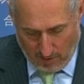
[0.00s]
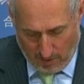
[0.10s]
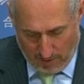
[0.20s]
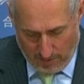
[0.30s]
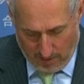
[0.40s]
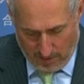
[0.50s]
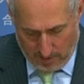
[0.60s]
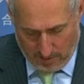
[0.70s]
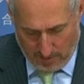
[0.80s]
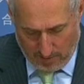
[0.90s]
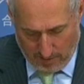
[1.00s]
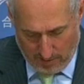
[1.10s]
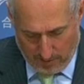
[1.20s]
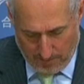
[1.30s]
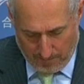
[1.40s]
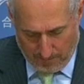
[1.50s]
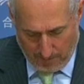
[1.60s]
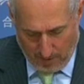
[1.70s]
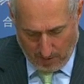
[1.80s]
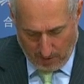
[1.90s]
on
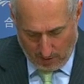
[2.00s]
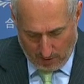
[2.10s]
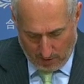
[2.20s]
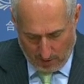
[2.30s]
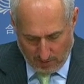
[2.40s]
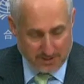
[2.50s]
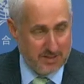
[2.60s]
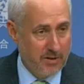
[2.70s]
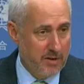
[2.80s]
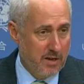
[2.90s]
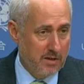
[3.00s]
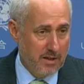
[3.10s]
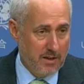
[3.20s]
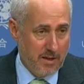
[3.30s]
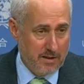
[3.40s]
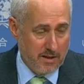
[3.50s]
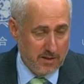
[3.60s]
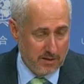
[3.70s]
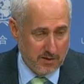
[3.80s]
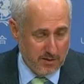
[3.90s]
on Syria, I, I,
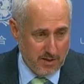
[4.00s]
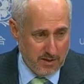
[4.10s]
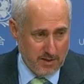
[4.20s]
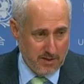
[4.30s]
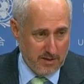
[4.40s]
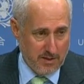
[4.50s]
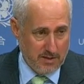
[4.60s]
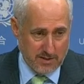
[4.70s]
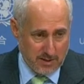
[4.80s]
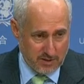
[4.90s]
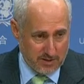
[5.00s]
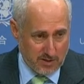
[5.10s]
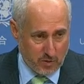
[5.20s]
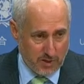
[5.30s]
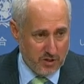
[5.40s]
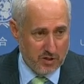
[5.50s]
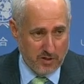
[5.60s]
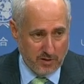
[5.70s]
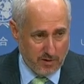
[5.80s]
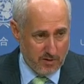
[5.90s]
think they they discuss
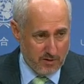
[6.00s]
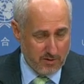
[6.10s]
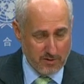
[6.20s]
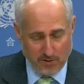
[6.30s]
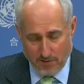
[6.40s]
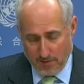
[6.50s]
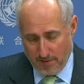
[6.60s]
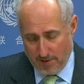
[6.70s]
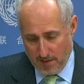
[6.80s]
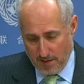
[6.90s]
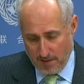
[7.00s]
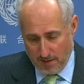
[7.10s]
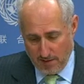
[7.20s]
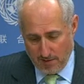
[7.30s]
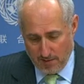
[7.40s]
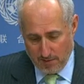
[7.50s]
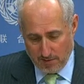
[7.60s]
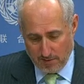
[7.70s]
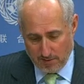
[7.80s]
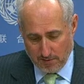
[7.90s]
situation, the the the,
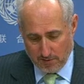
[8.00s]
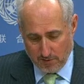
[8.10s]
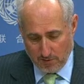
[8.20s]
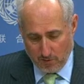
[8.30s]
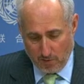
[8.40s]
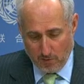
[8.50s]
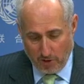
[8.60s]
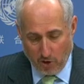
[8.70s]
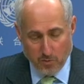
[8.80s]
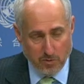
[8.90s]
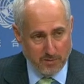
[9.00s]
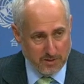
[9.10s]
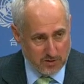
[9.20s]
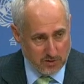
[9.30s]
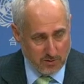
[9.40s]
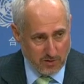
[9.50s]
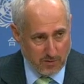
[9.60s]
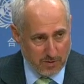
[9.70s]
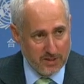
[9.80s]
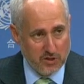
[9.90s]
what we hope will be the soon the
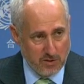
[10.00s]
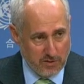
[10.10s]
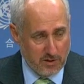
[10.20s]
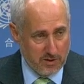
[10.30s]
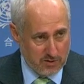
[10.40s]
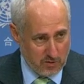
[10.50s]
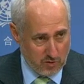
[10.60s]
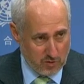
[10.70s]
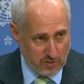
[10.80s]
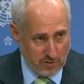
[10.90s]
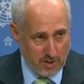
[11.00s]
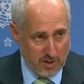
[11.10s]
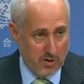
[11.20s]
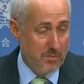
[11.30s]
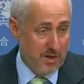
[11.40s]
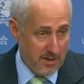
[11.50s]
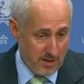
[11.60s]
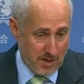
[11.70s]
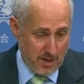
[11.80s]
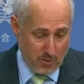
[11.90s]
completion of the Constitutional
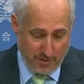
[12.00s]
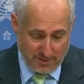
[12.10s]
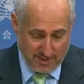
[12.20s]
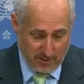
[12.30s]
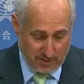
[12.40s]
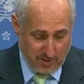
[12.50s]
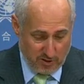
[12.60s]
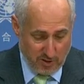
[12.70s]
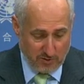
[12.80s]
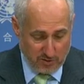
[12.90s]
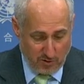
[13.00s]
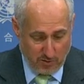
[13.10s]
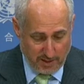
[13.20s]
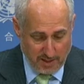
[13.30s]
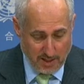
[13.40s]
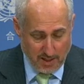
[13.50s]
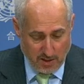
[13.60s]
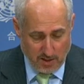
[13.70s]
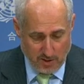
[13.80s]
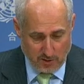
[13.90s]
Committee, what the Secretary General has already
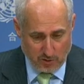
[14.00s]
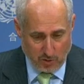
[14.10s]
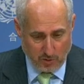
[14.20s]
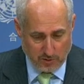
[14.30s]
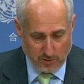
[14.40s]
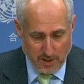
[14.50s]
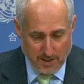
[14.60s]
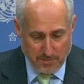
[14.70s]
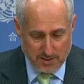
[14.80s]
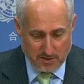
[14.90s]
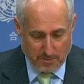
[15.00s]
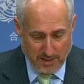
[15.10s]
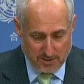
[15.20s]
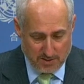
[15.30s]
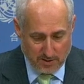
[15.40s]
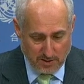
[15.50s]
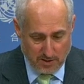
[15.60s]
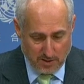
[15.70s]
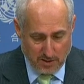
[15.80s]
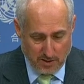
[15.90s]
uh, told you. Mr.
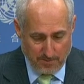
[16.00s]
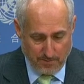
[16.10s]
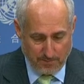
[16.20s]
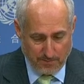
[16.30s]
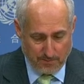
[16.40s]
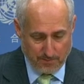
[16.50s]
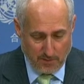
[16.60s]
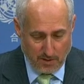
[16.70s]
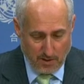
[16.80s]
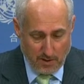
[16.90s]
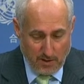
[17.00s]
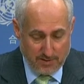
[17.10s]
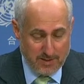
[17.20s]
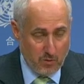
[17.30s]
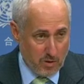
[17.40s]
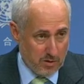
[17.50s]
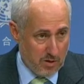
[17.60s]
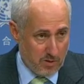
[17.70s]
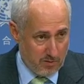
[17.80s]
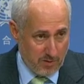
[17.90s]
Pedersen um, obviously will
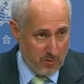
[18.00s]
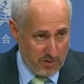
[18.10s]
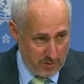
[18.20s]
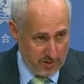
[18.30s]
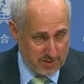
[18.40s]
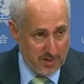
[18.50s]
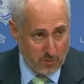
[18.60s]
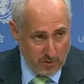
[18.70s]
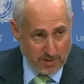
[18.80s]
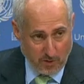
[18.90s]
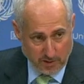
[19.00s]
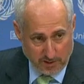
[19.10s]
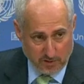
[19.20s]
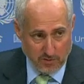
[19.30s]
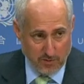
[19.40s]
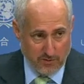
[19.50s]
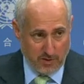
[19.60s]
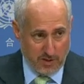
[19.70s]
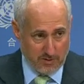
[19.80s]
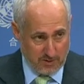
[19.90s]
go, from what we understand, will be going to
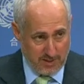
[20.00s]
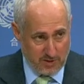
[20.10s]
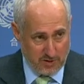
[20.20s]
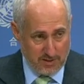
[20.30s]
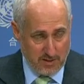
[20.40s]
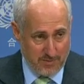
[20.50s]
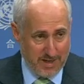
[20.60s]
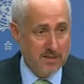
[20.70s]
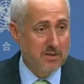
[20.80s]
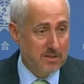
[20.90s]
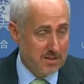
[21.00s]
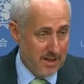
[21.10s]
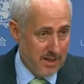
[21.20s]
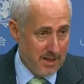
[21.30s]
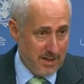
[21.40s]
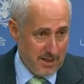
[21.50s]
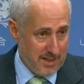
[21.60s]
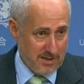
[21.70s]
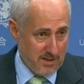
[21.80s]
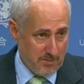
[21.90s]
for consultations in Damascus.
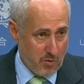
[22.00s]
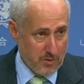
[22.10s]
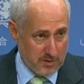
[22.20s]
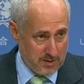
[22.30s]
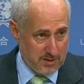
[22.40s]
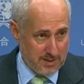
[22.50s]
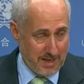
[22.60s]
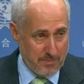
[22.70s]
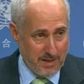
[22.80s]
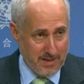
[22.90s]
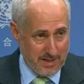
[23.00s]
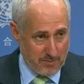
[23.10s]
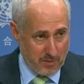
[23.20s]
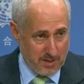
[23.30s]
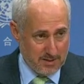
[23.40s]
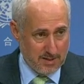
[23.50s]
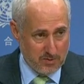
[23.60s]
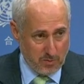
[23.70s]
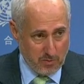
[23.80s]
That's an important step in that process.